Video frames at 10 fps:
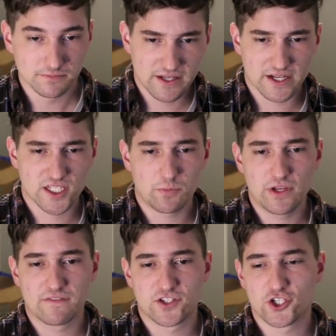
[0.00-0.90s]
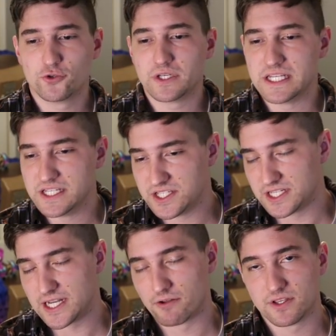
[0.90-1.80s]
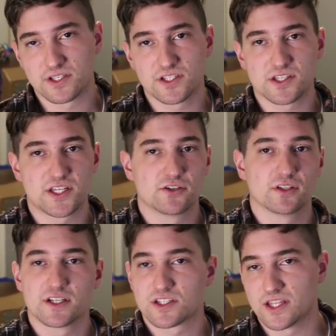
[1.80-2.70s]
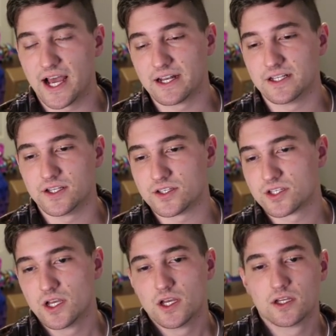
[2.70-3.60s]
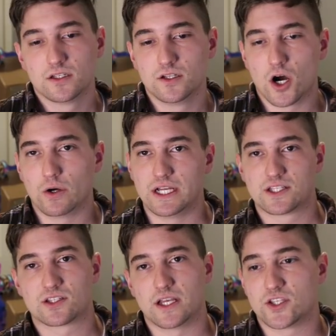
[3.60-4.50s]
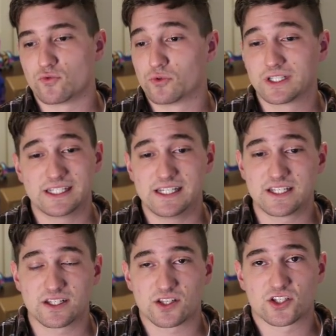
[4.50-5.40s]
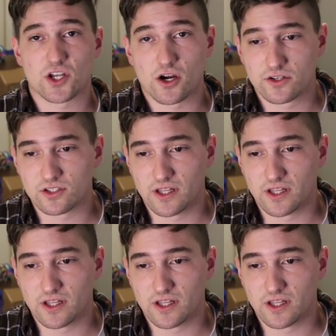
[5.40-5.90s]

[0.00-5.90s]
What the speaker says: Next up we have too easy. Now this is a tier list that is, you know, it's really easy to start.